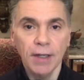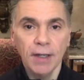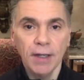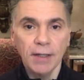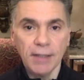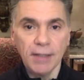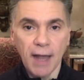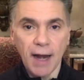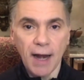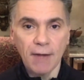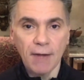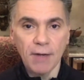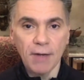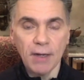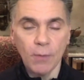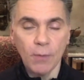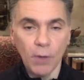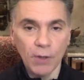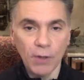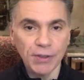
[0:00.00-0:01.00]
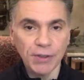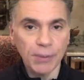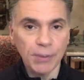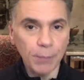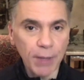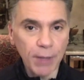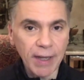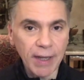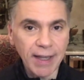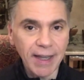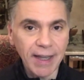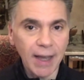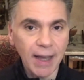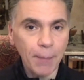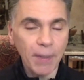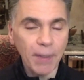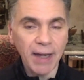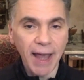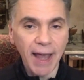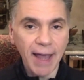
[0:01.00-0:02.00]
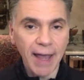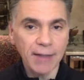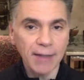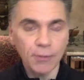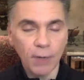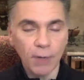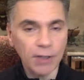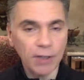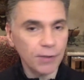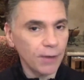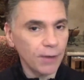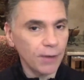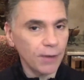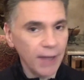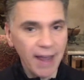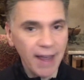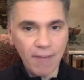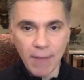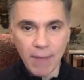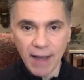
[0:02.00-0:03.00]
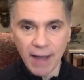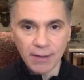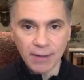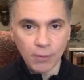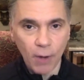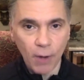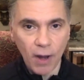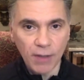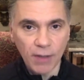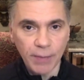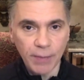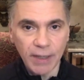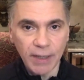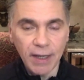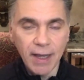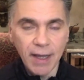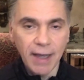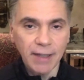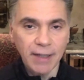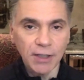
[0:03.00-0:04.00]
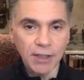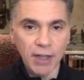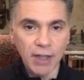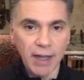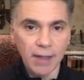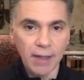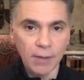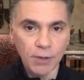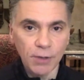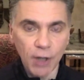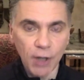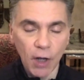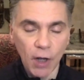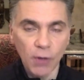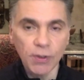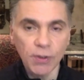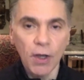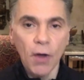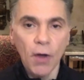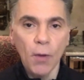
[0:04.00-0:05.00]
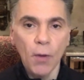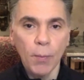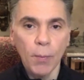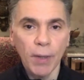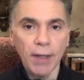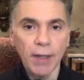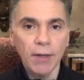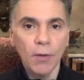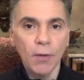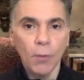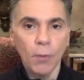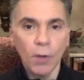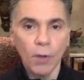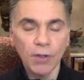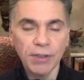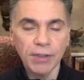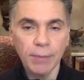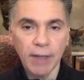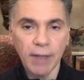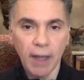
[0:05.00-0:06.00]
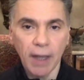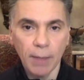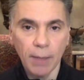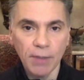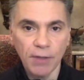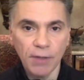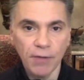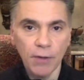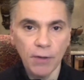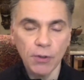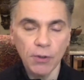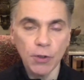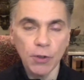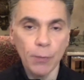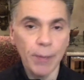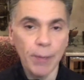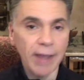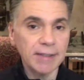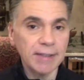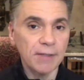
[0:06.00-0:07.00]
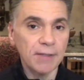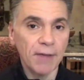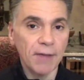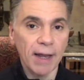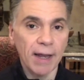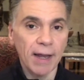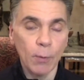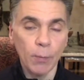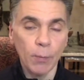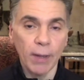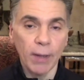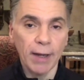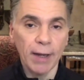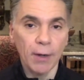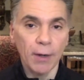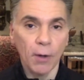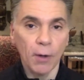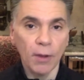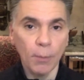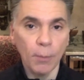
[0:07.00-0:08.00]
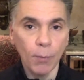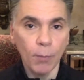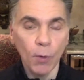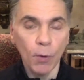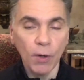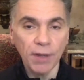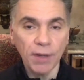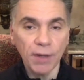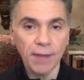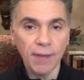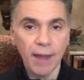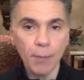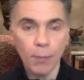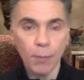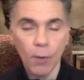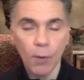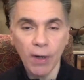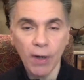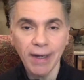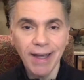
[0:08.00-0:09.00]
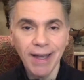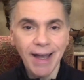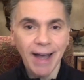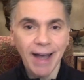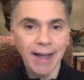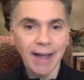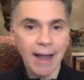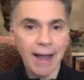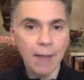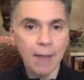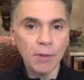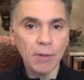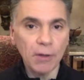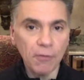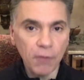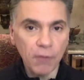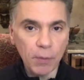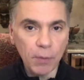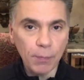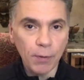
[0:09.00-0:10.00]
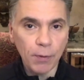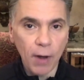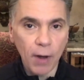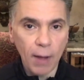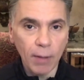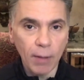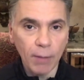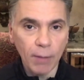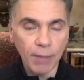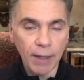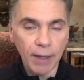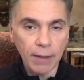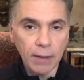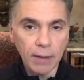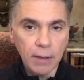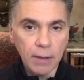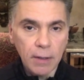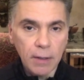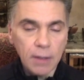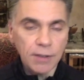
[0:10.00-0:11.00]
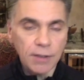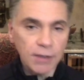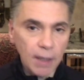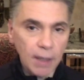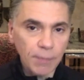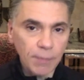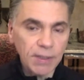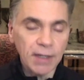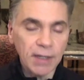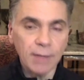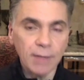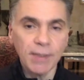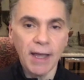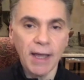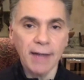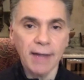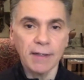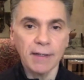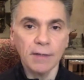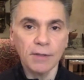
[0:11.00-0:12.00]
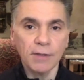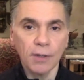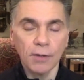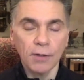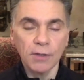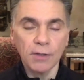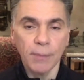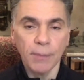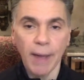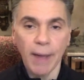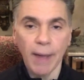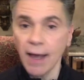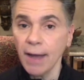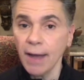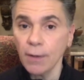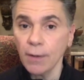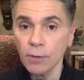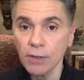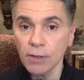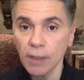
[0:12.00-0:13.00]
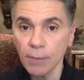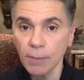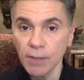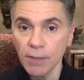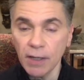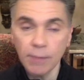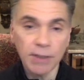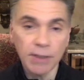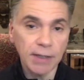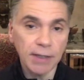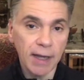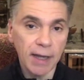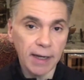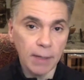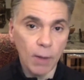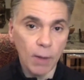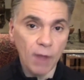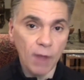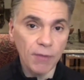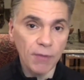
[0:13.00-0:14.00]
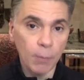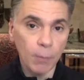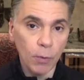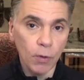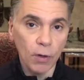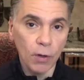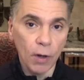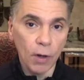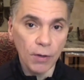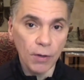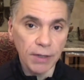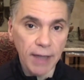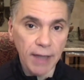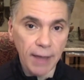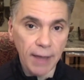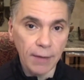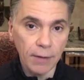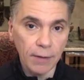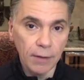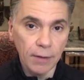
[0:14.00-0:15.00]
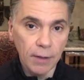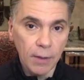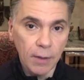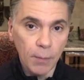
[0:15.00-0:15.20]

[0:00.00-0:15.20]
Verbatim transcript: Tyree Wilson, picking up an edge rusher. They already have Maxx Crosby and Chandler Jones, but Wilson becomes the future best available player on the board at that point. A guy with a foot problem that some teams had concerns about. I had heard some teams had taken him off the board altogether.